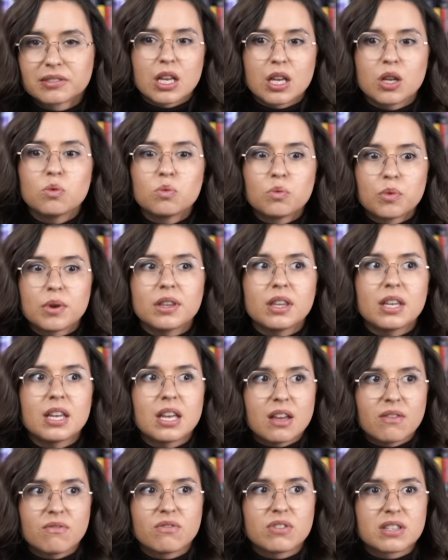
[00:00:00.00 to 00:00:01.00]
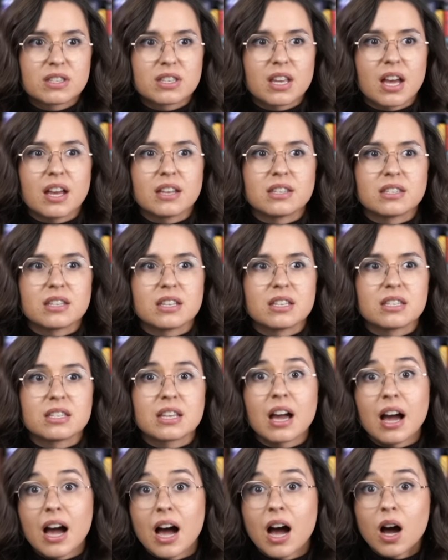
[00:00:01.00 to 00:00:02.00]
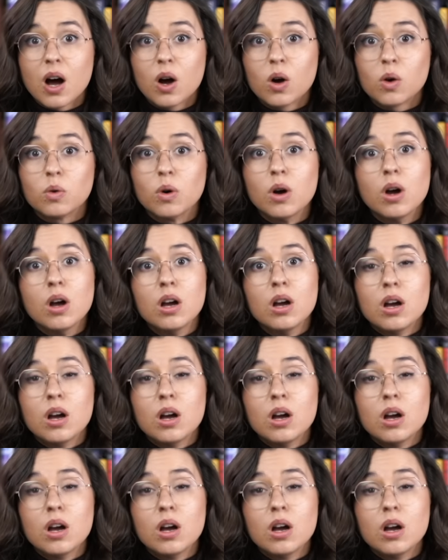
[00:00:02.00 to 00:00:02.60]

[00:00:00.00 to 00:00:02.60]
He really emphasizes how